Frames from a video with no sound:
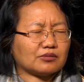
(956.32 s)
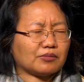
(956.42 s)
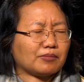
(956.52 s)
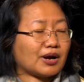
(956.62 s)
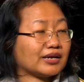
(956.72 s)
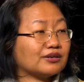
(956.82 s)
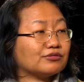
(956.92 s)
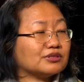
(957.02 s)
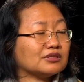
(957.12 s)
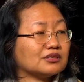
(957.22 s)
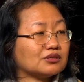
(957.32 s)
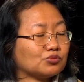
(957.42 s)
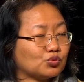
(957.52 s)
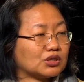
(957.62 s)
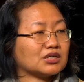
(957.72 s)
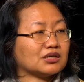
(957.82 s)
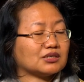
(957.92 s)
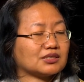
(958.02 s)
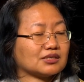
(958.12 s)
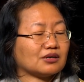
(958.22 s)
migrant
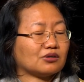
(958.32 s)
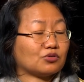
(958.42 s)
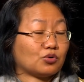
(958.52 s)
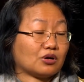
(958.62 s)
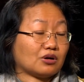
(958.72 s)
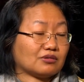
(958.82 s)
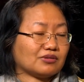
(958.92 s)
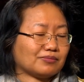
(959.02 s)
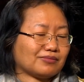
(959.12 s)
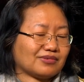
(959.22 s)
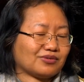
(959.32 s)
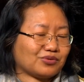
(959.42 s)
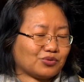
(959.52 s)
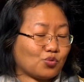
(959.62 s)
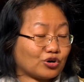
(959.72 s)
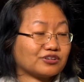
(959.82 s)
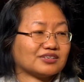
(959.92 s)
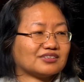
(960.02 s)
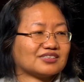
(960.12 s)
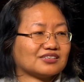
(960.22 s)
workers,
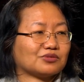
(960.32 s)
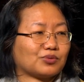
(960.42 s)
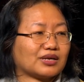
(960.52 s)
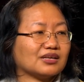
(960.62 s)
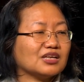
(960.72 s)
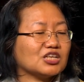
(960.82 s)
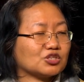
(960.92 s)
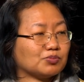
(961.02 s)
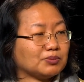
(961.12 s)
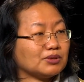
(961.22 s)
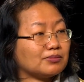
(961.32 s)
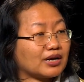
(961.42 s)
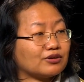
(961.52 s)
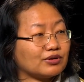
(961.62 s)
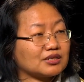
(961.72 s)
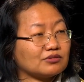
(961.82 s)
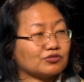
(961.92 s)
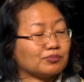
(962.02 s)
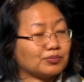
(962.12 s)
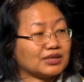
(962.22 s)
warriors in a way. So people migrated
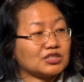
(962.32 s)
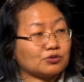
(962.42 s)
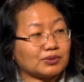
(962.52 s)
from place to